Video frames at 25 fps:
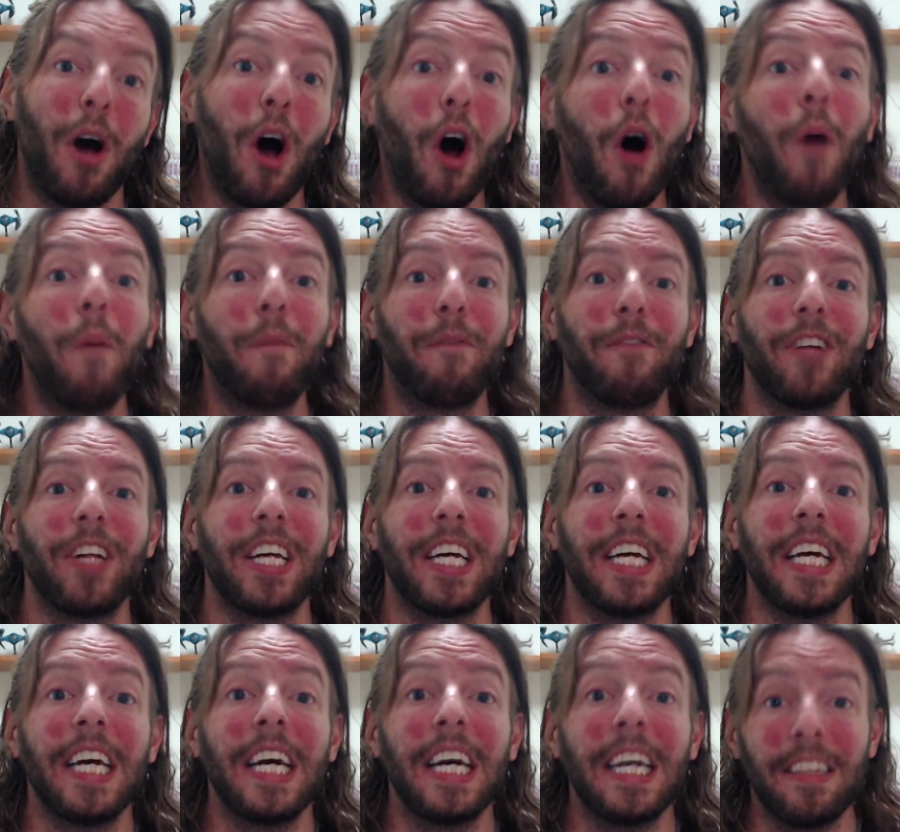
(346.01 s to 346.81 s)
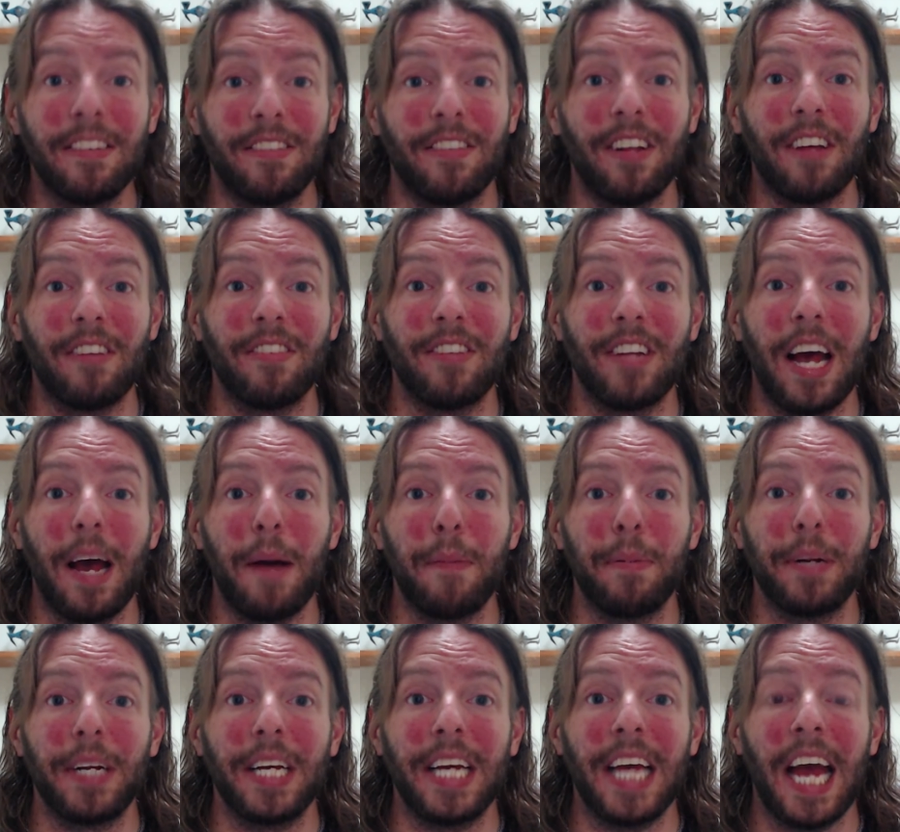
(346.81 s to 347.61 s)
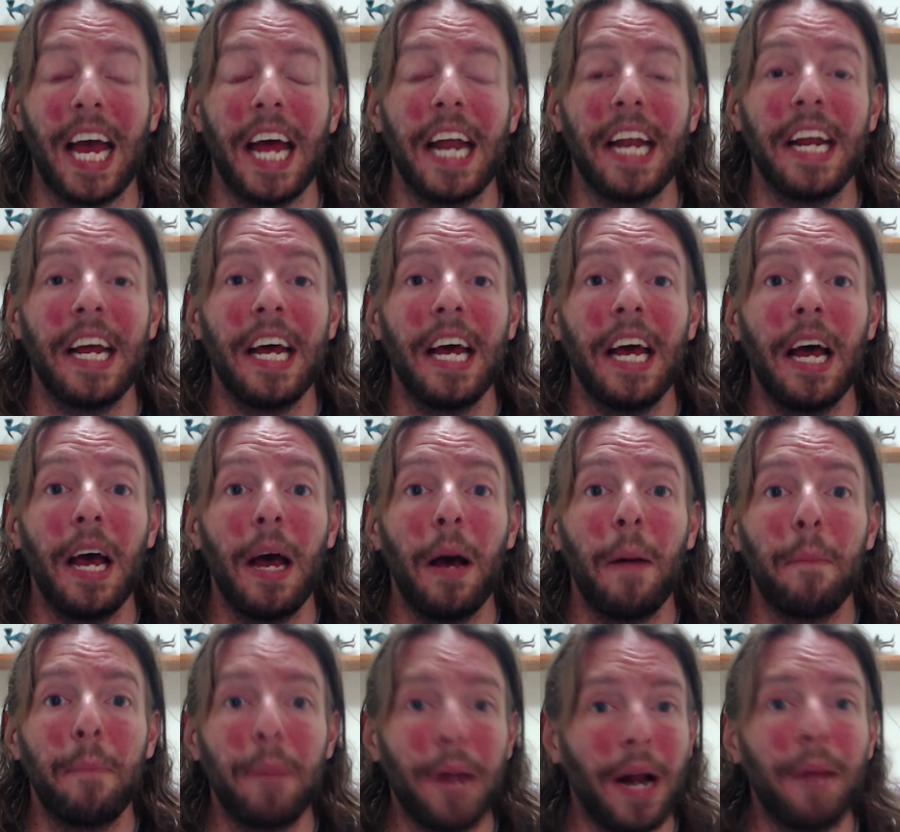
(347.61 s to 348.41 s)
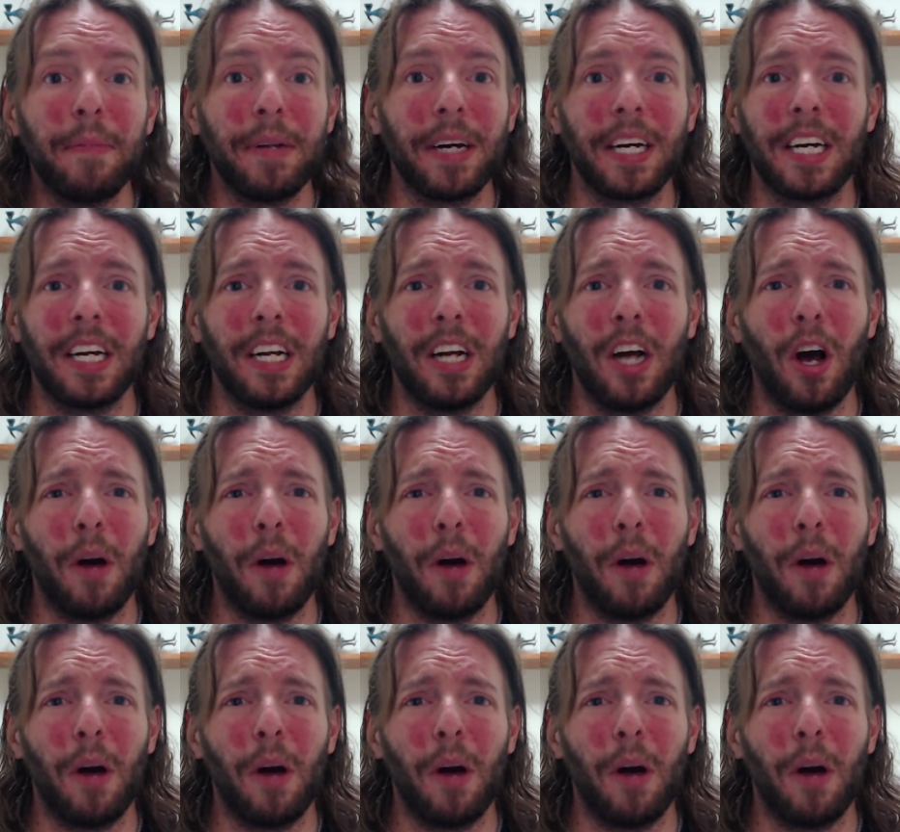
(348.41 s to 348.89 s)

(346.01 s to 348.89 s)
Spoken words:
Hopefully this doesn't happen again, but I'm not going to